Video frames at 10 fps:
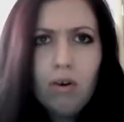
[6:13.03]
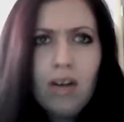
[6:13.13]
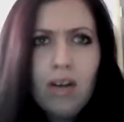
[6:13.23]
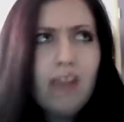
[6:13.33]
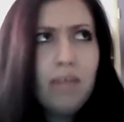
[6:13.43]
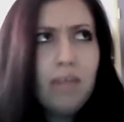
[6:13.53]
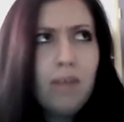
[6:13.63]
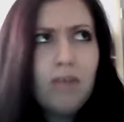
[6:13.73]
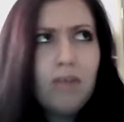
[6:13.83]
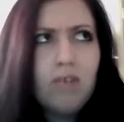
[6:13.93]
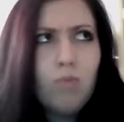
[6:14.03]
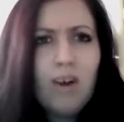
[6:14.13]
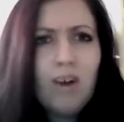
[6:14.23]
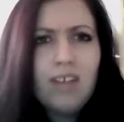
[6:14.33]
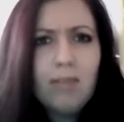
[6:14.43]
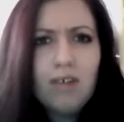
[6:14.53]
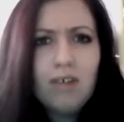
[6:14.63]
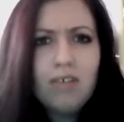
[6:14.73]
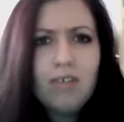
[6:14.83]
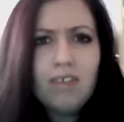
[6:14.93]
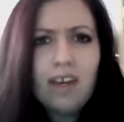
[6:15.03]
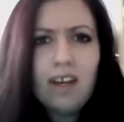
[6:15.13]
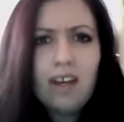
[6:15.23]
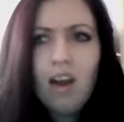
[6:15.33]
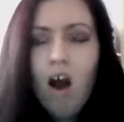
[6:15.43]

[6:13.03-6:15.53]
now there's blood on the why is there blood on the ceiling